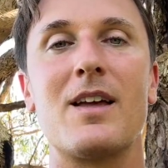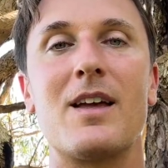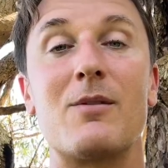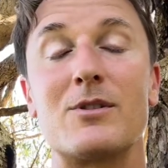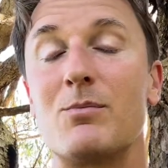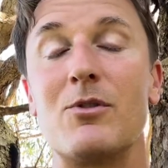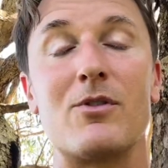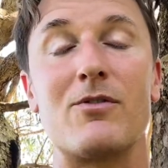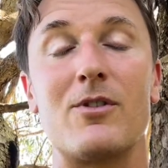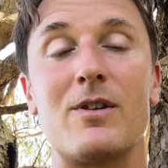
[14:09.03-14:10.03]
it was
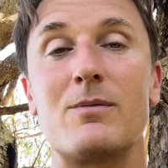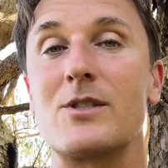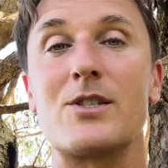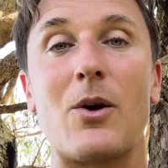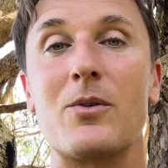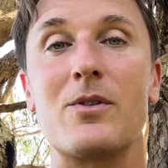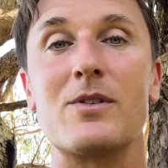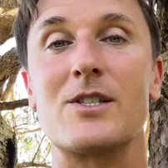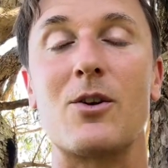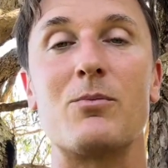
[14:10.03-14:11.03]
beautiful. It was
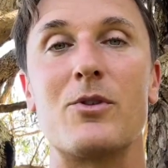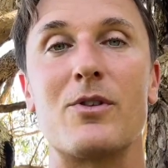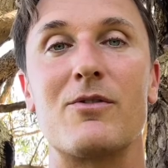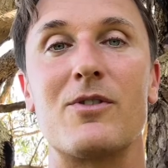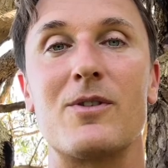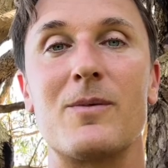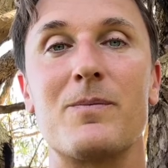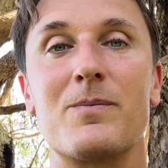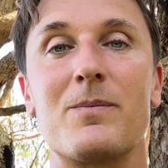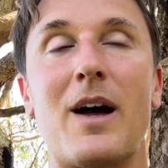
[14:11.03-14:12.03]
so beautiful.
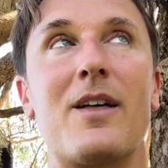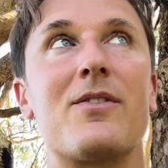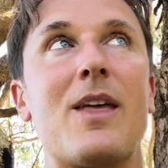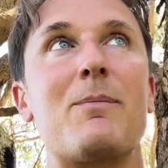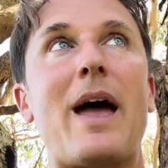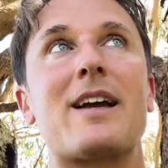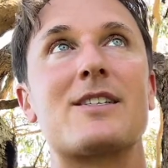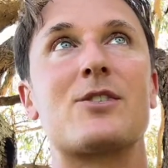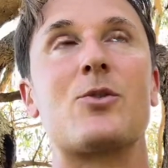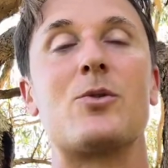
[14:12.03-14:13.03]
But they're back at
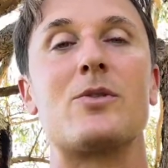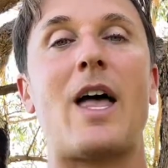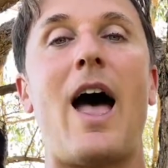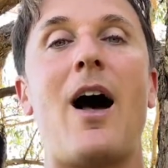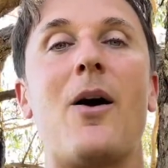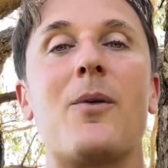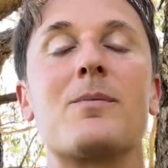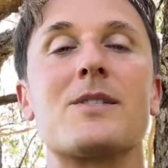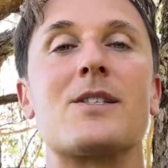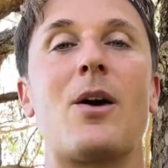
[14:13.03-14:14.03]
school now,
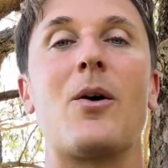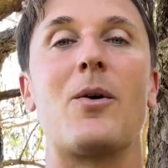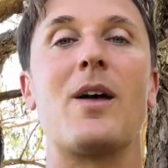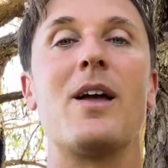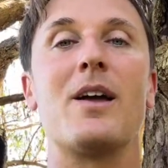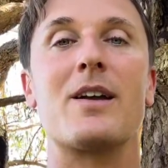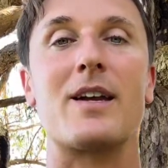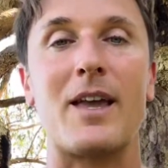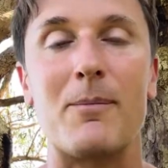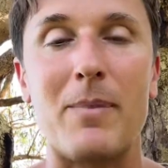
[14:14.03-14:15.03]
so going to
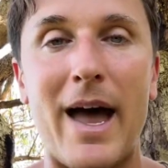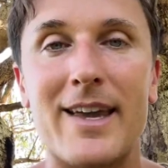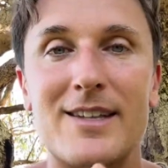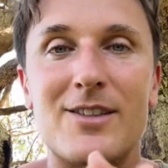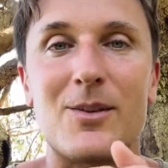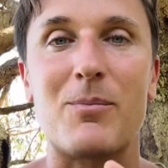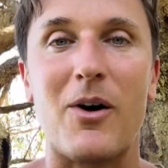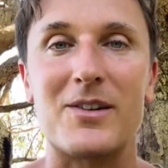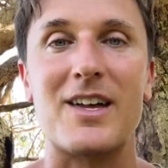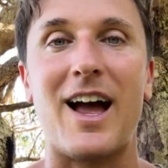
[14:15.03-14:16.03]
get back into the
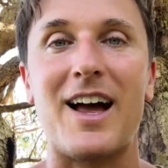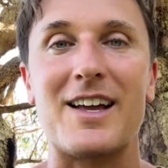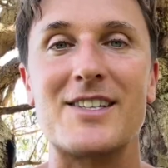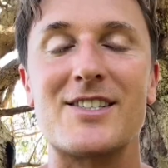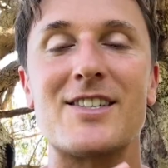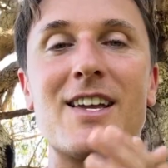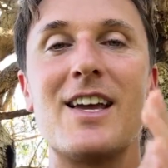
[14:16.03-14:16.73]
podcast.